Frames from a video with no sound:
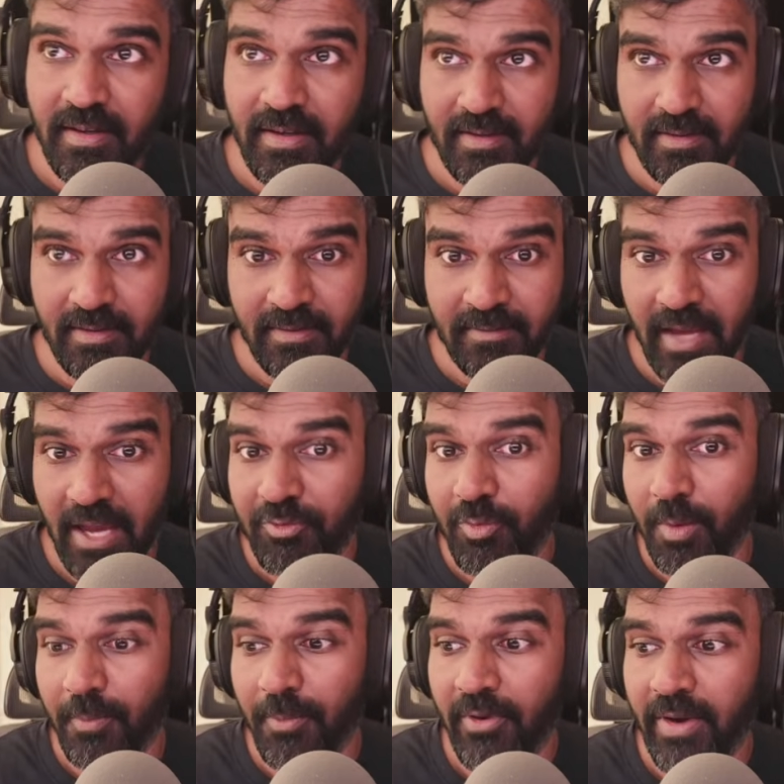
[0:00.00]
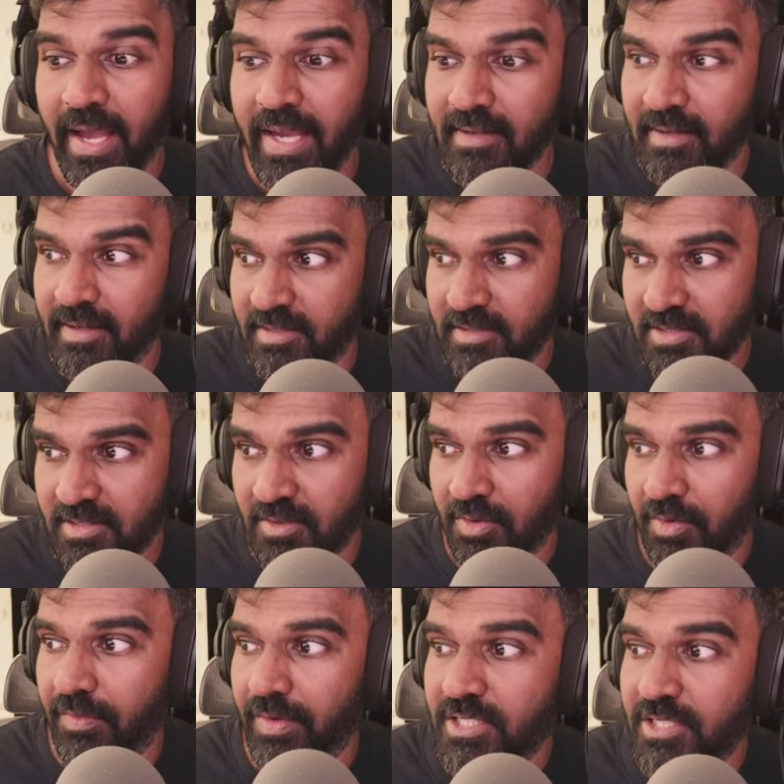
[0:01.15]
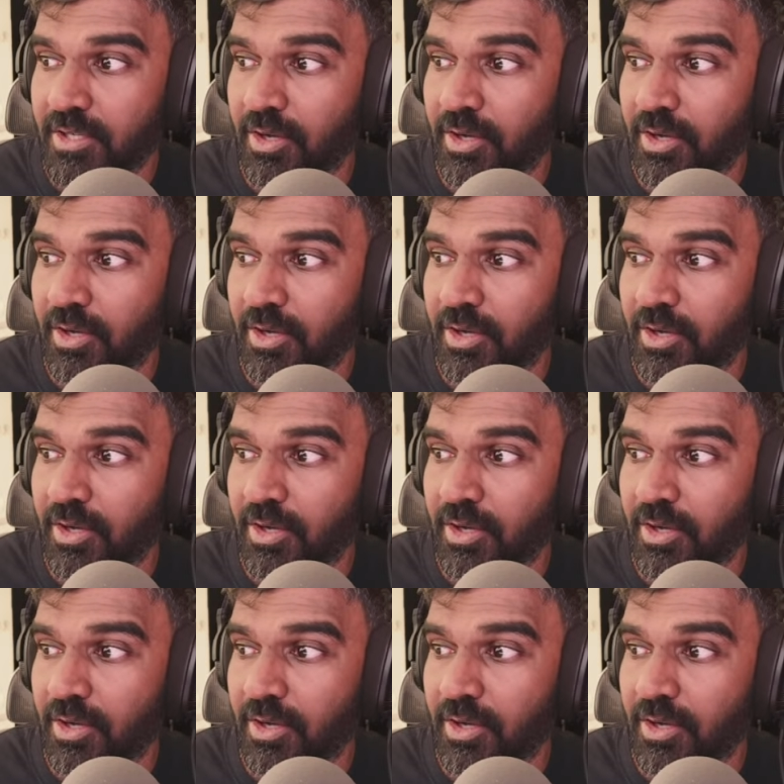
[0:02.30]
f1.8 lens, which